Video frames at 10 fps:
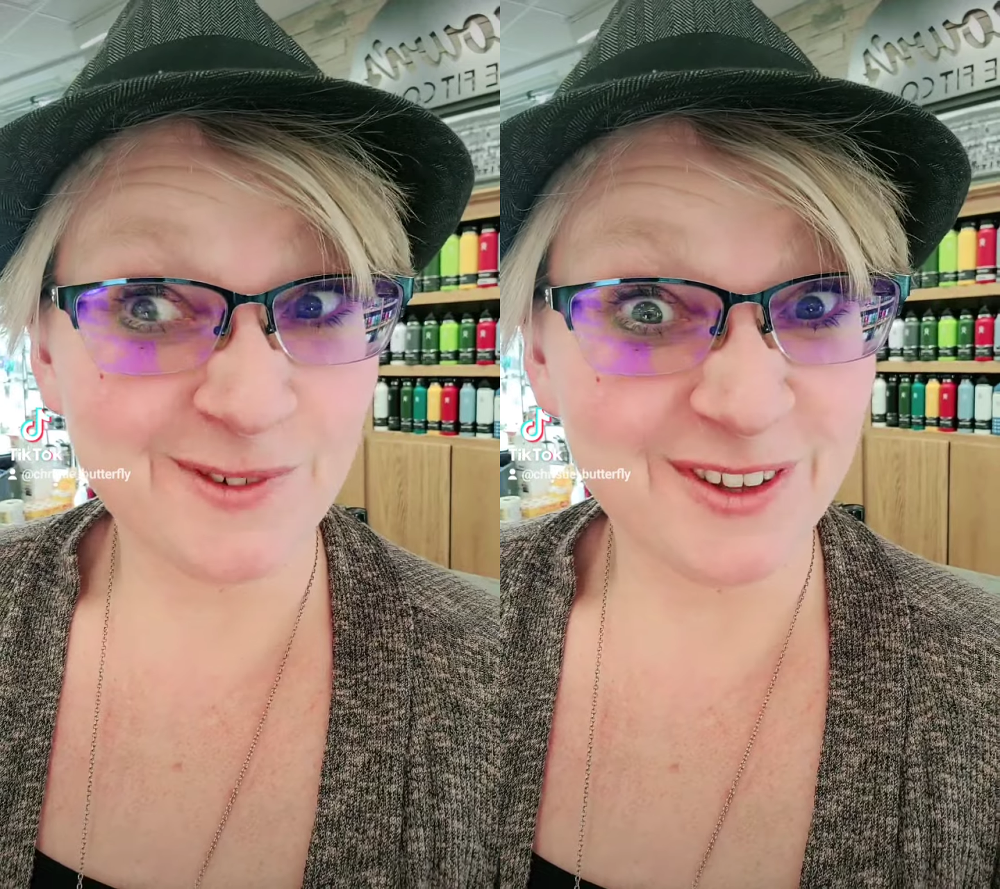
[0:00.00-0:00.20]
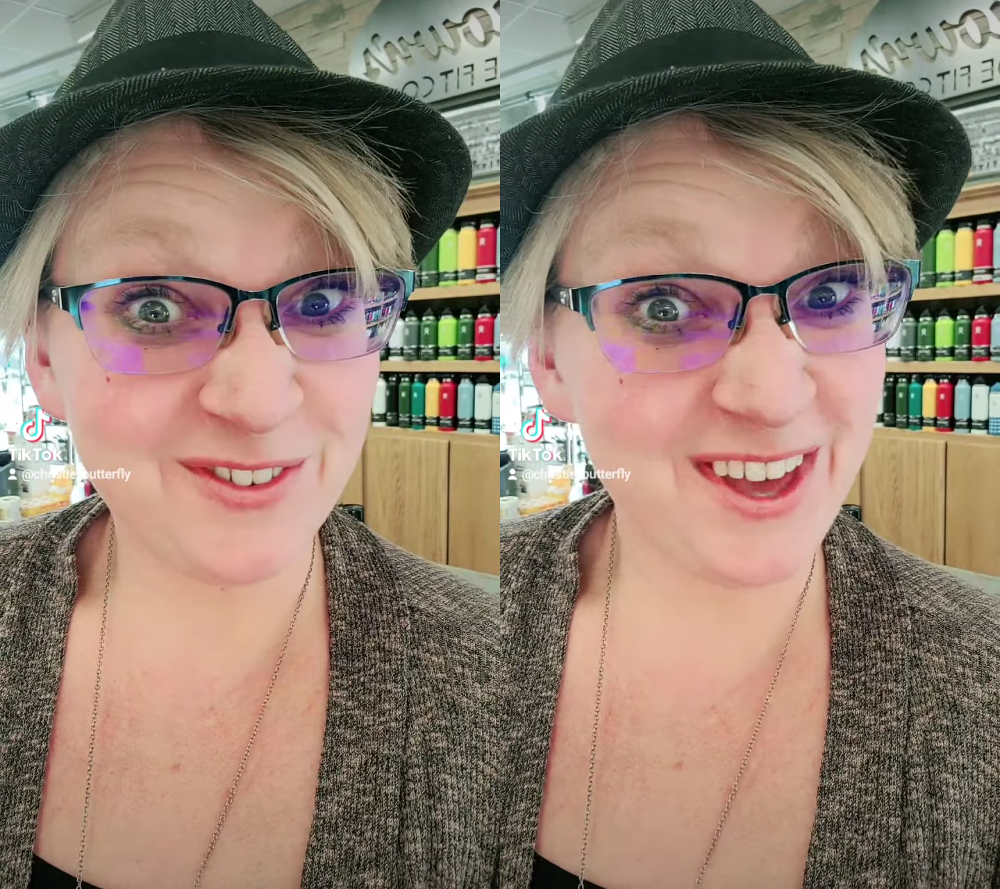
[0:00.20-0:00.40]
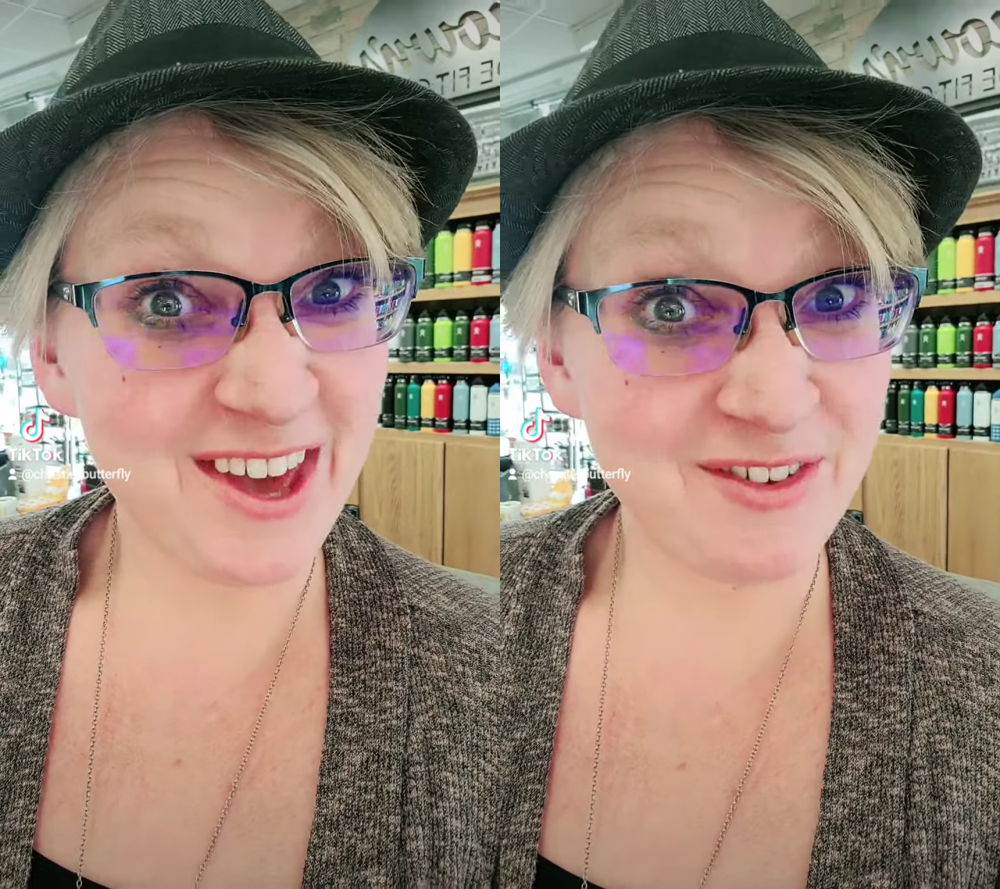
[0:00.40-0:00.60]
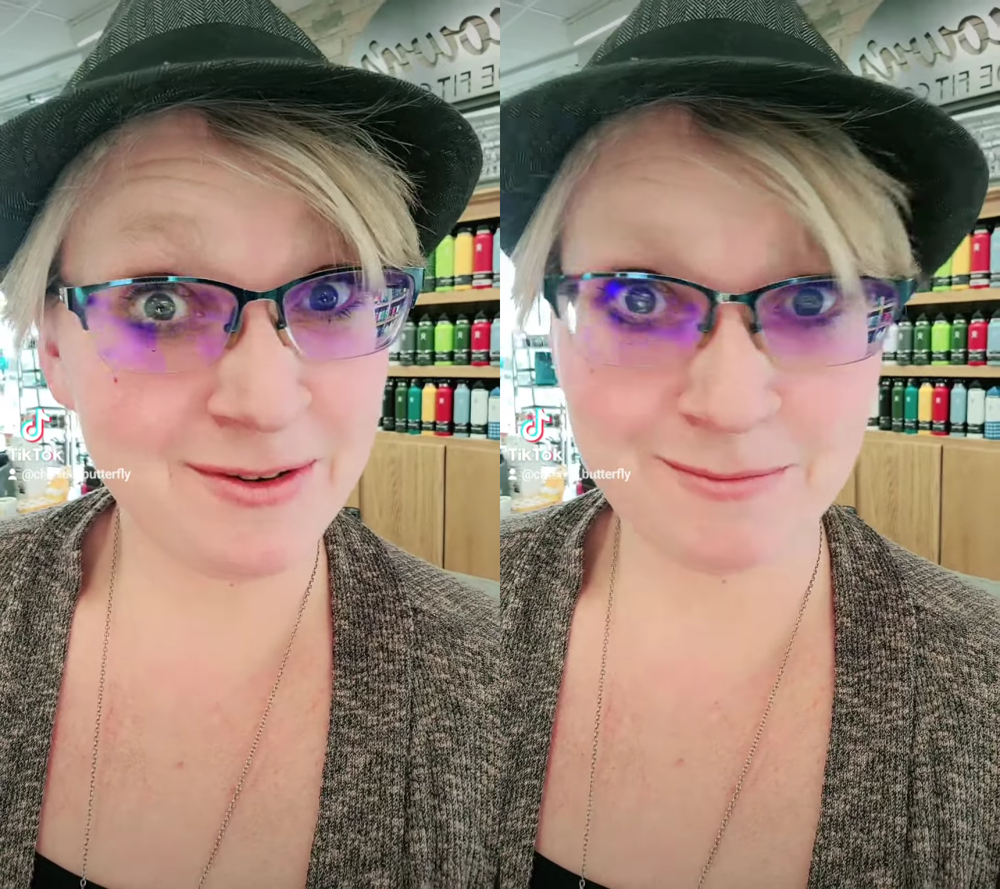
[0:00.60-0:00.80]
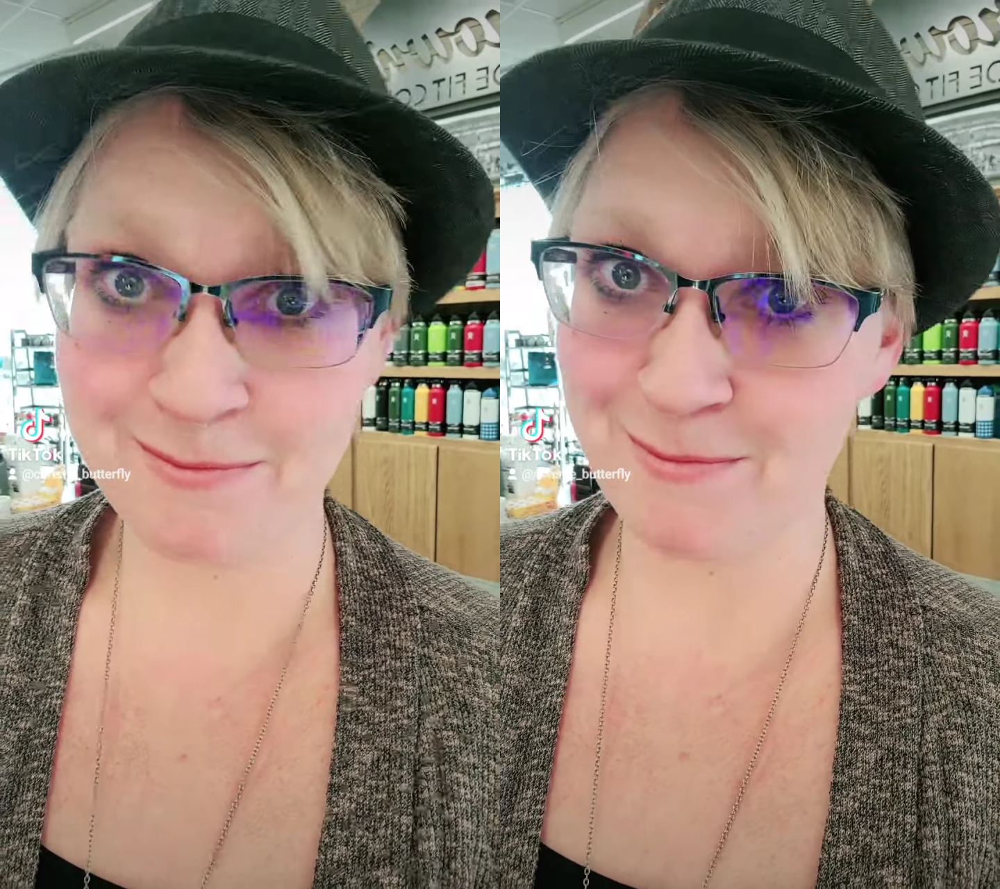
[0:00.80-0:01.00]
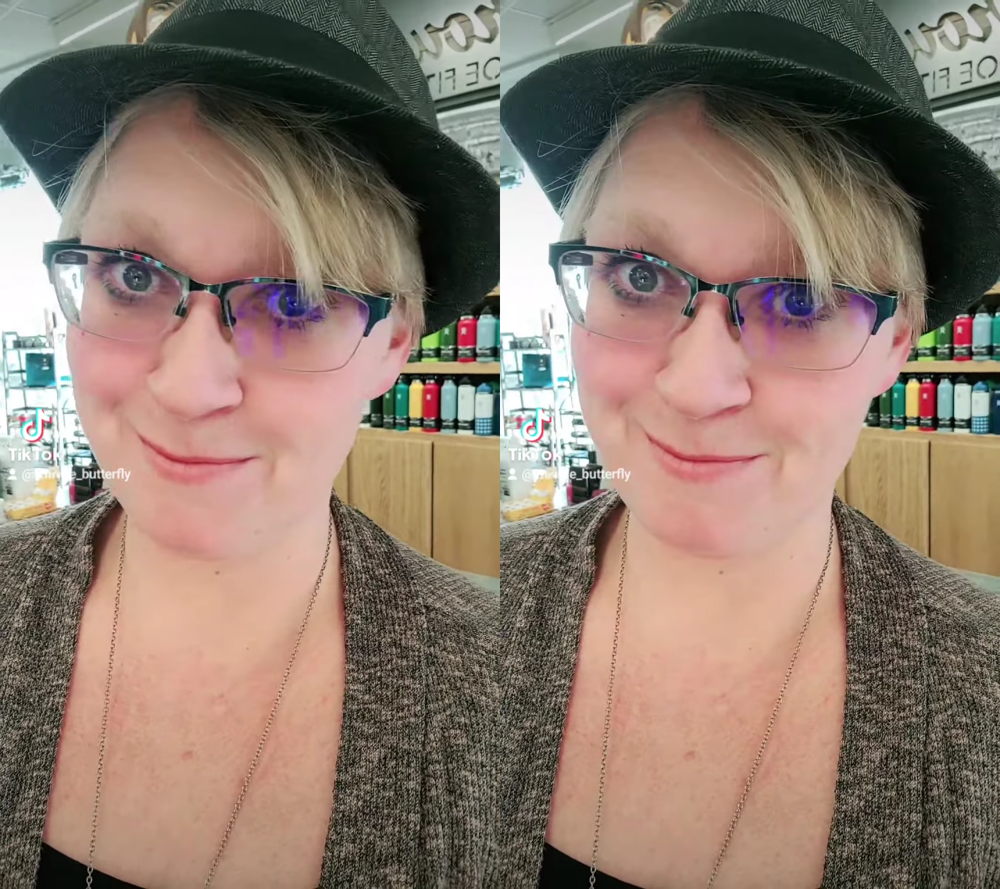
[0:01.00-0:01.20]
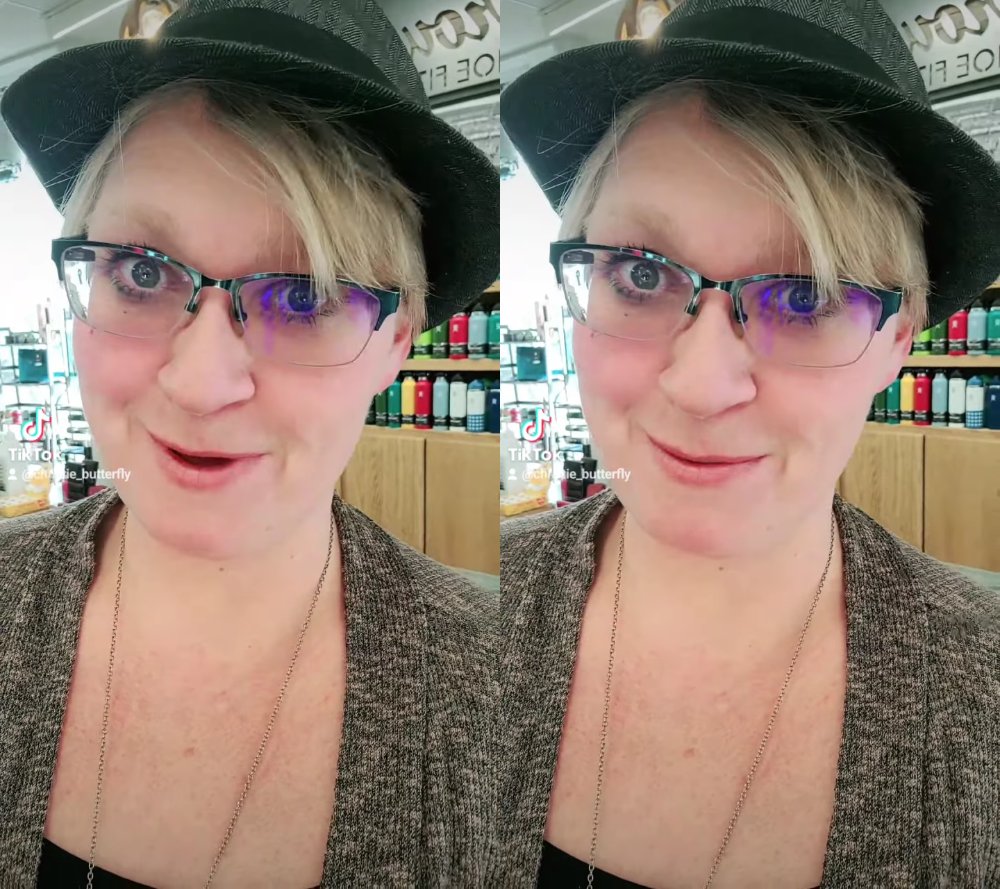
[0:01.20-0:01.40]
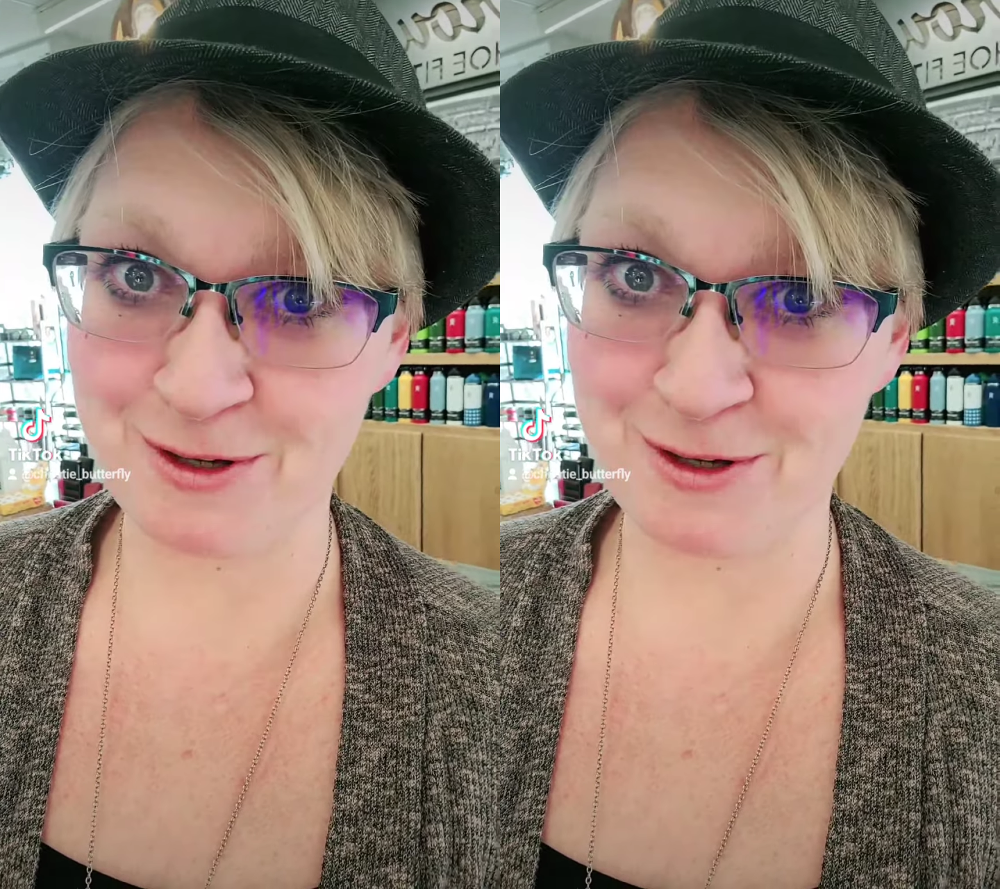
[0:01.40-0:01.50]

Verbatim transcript: Well, if you haven't, maybe